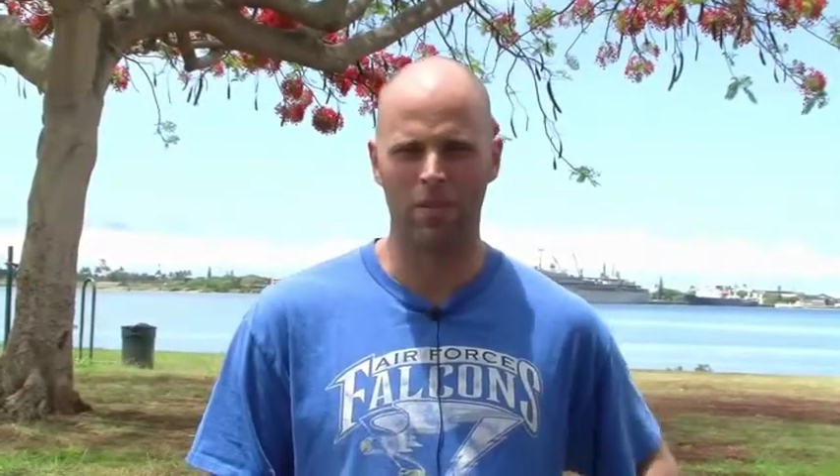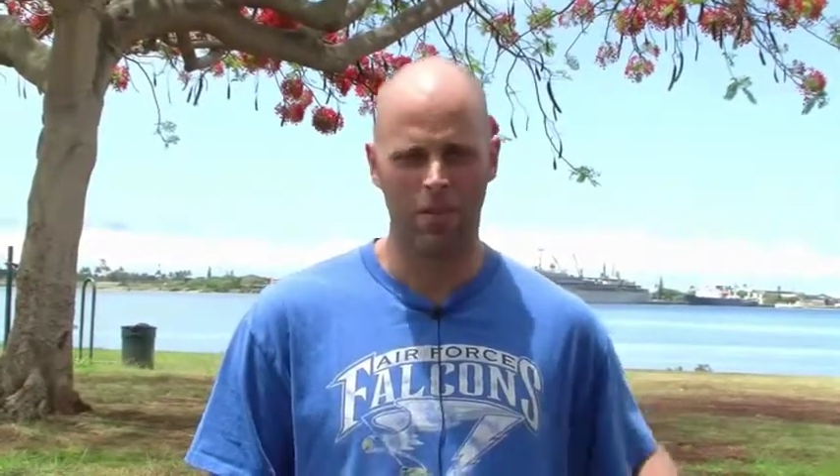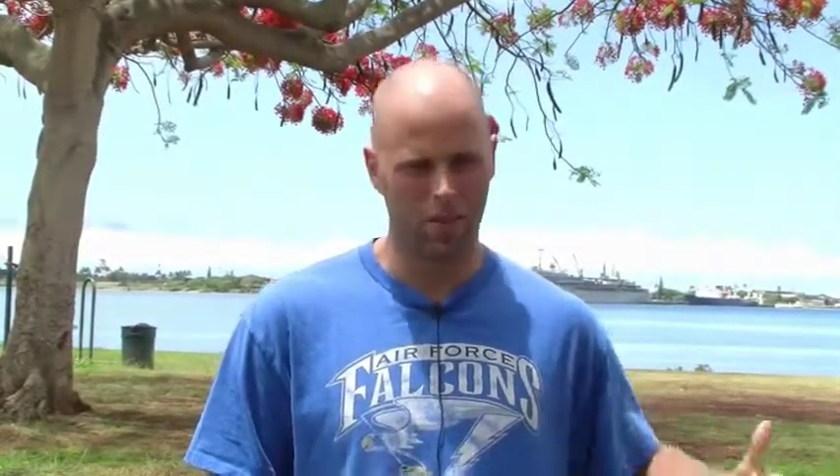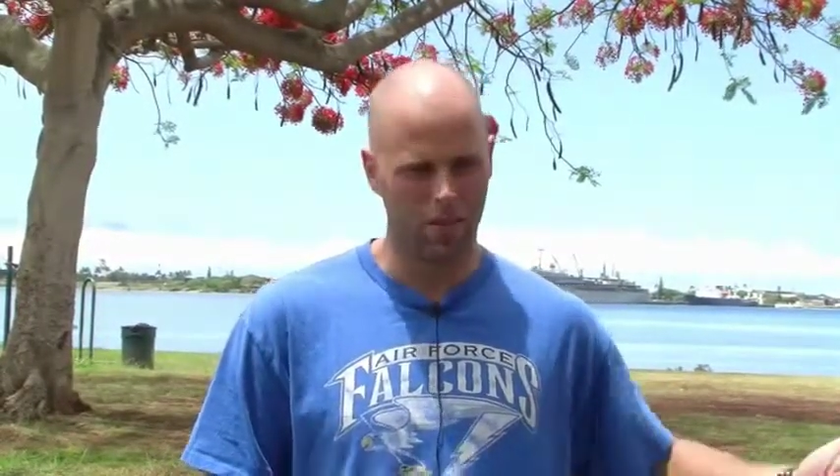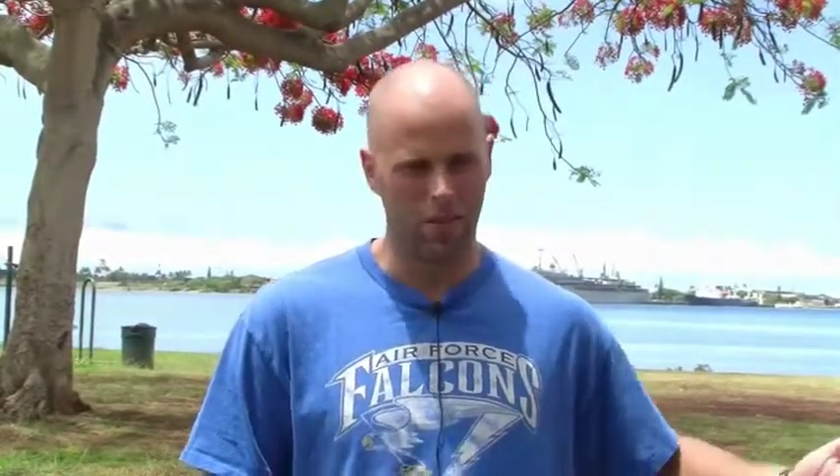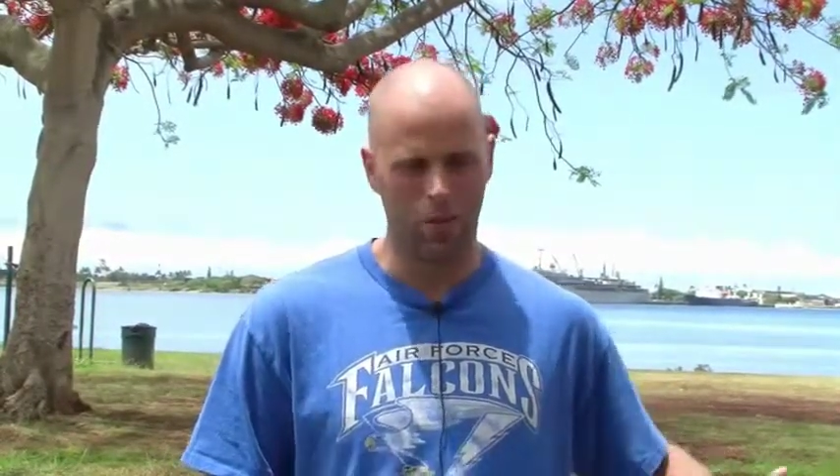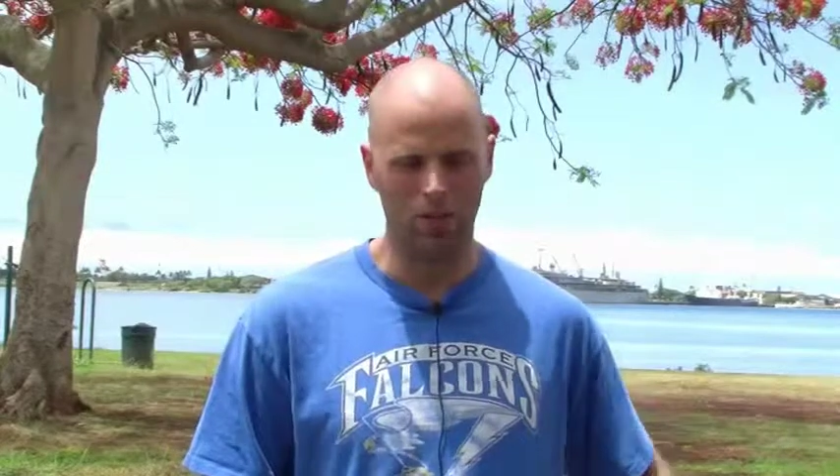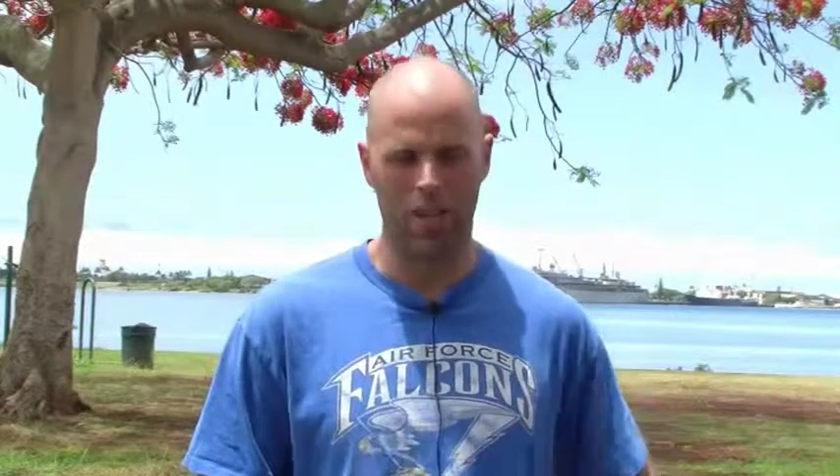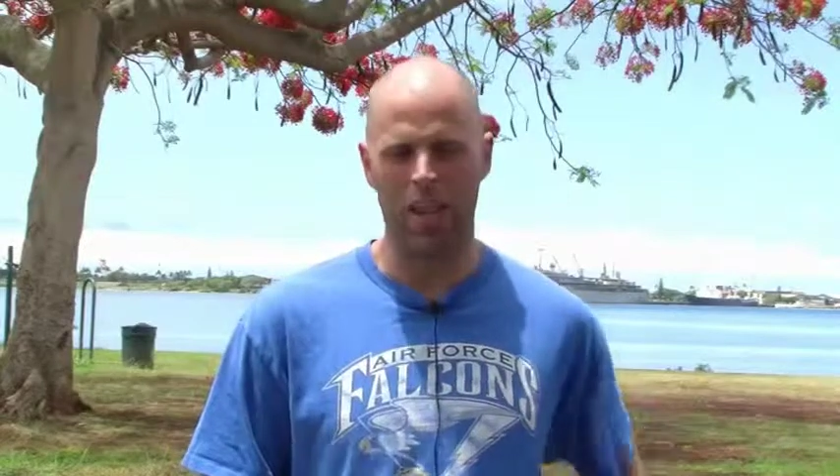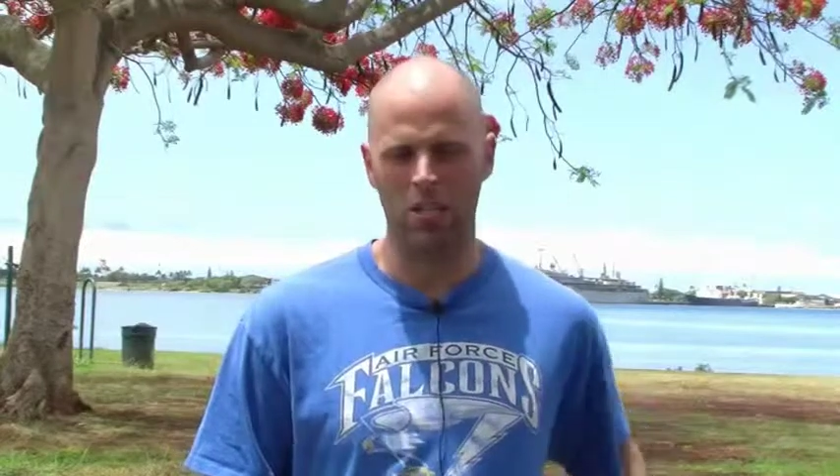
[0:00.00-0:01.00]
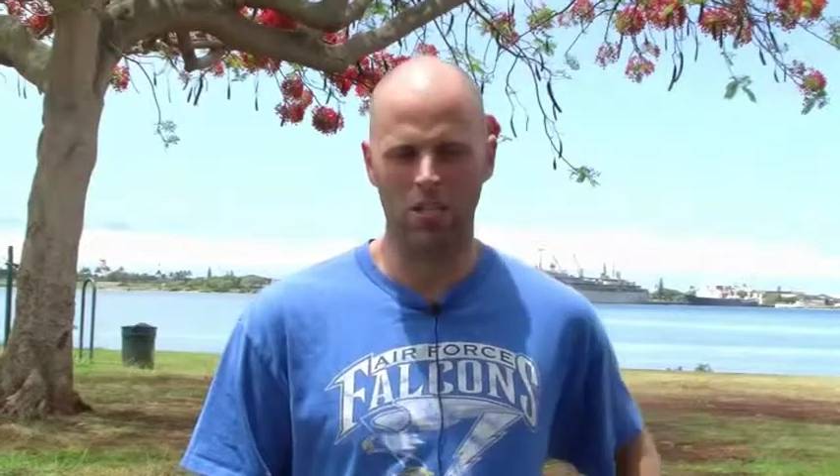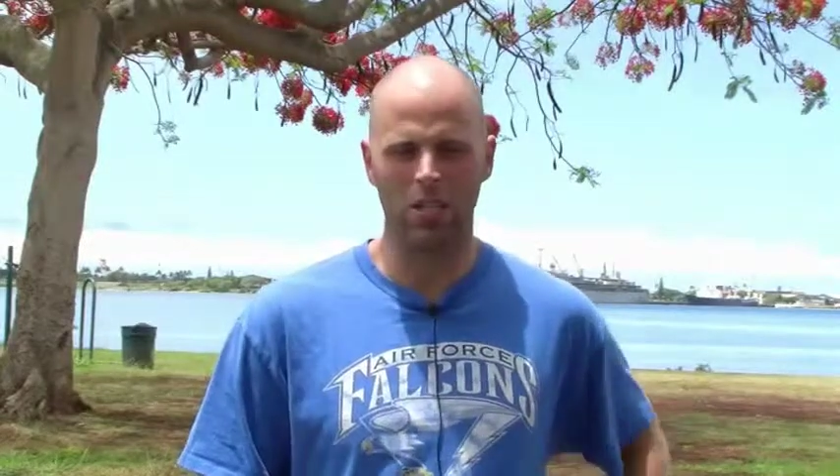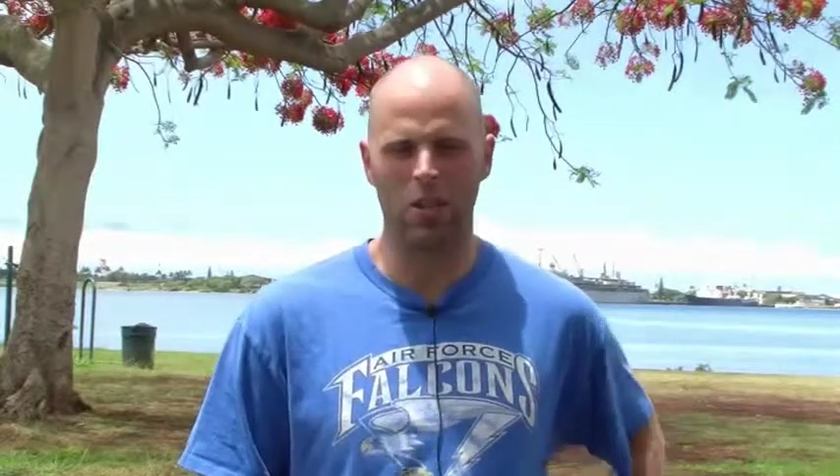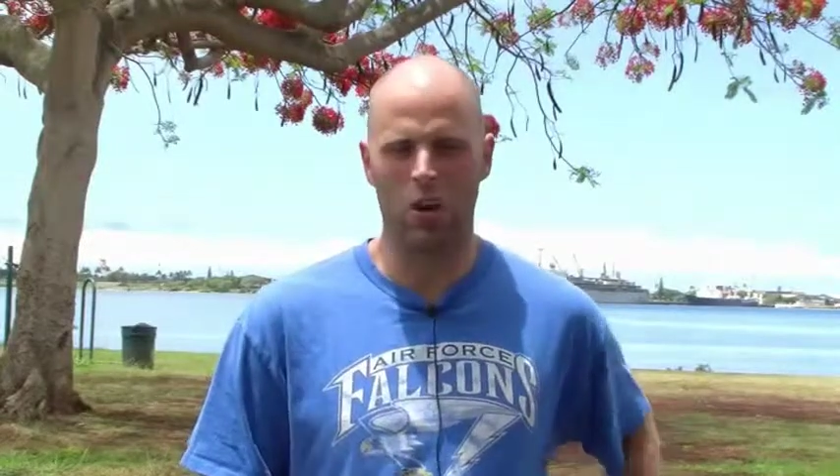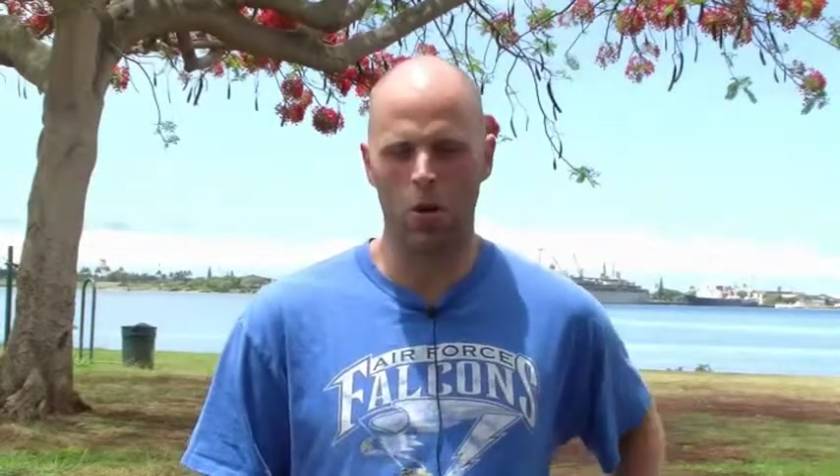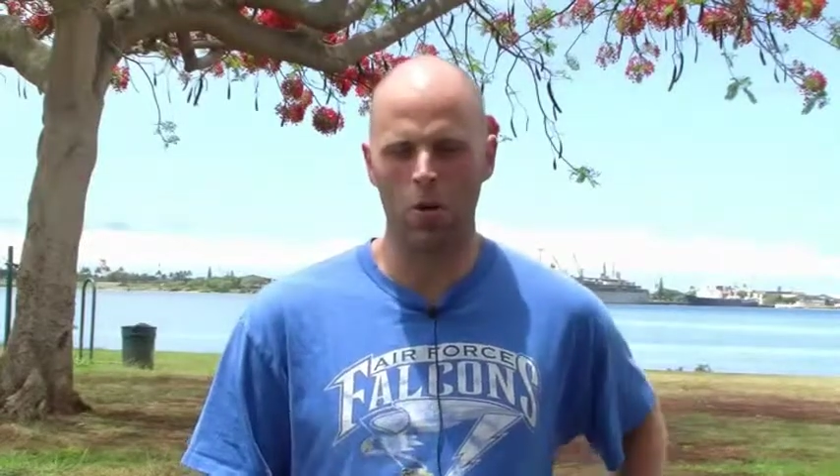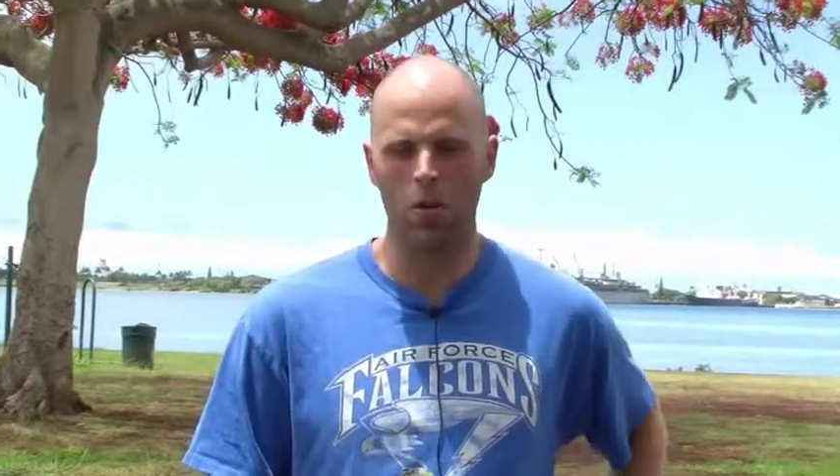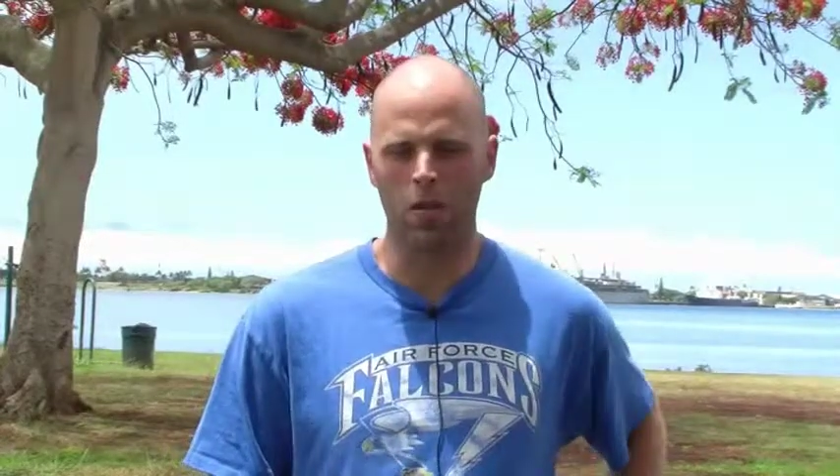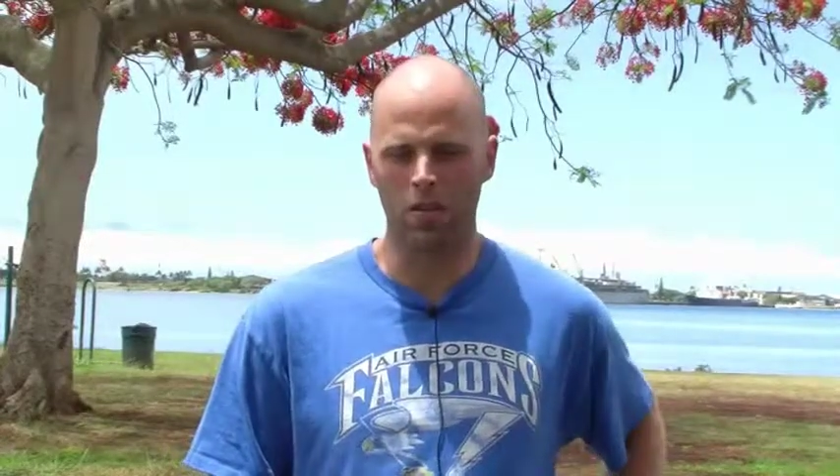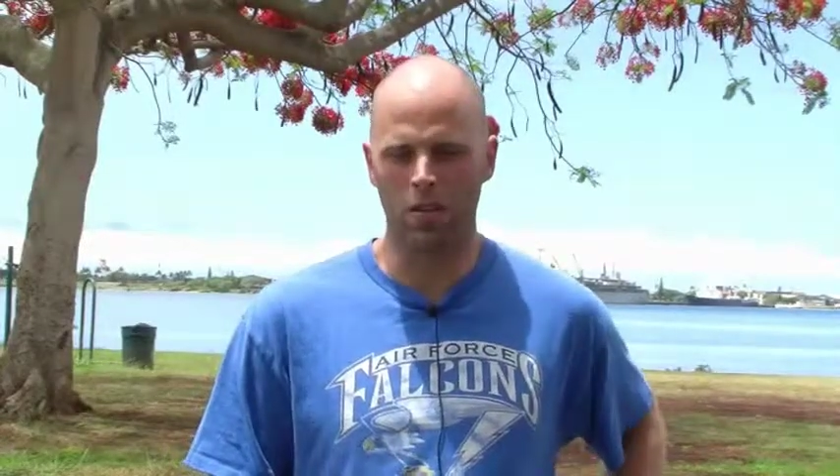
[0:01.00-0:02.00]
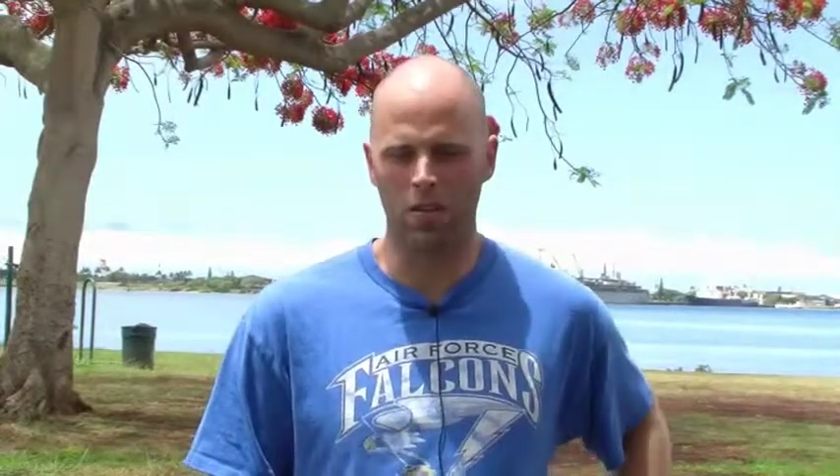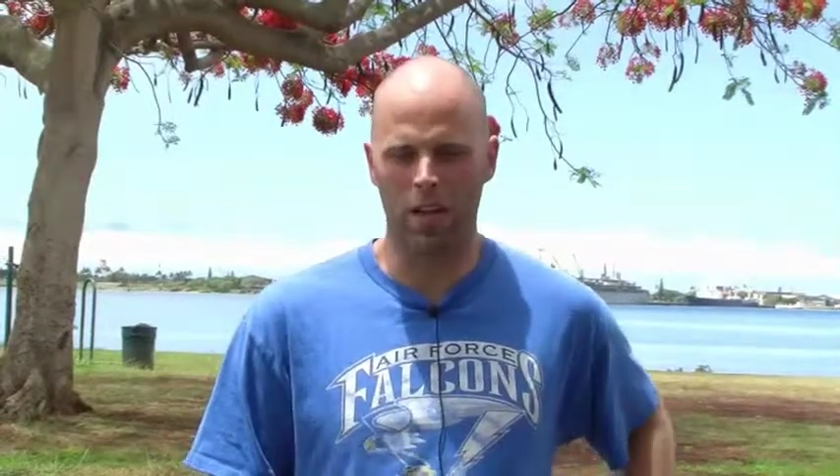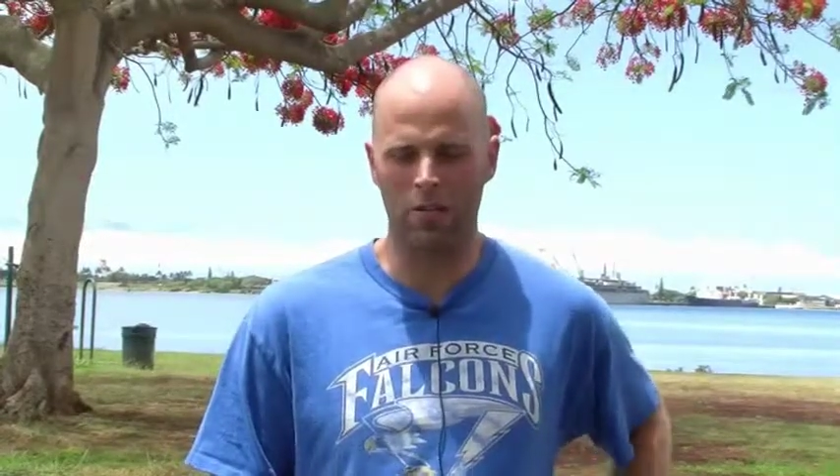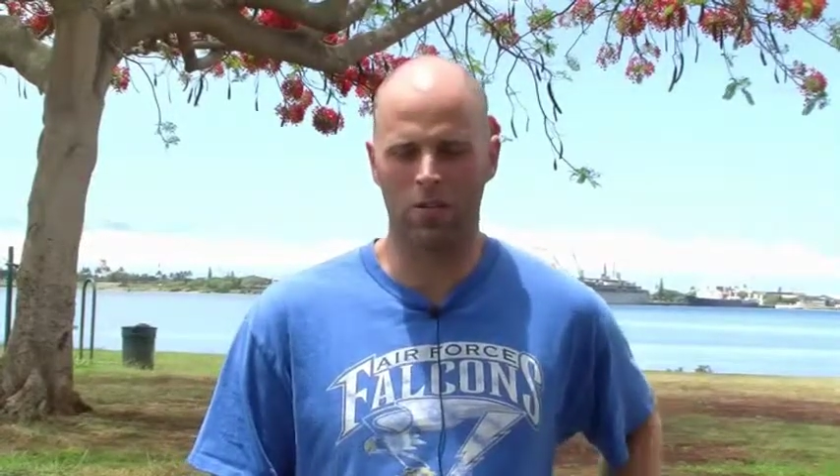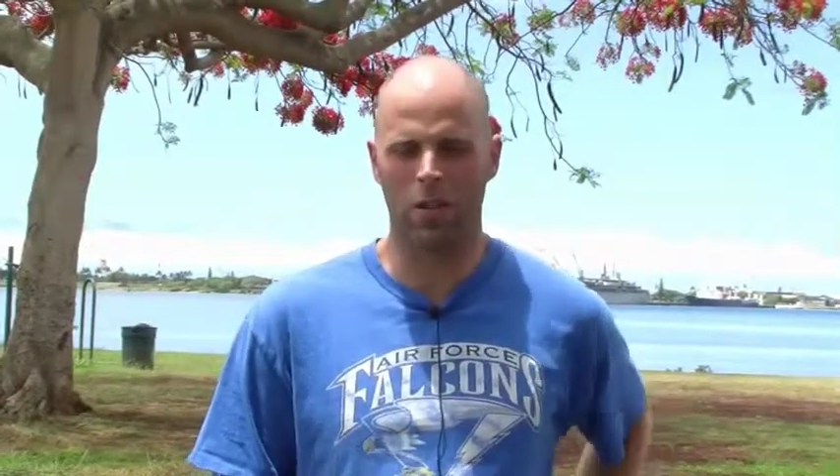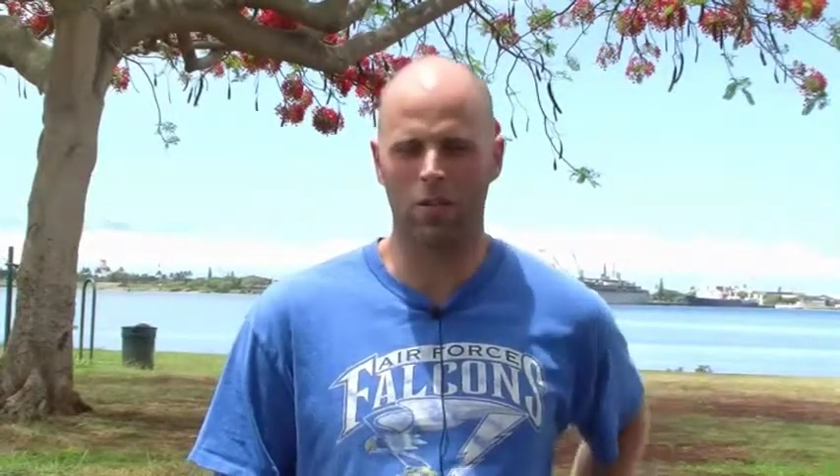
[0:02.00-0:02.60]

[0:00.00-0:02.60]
And once I actually heard Dr.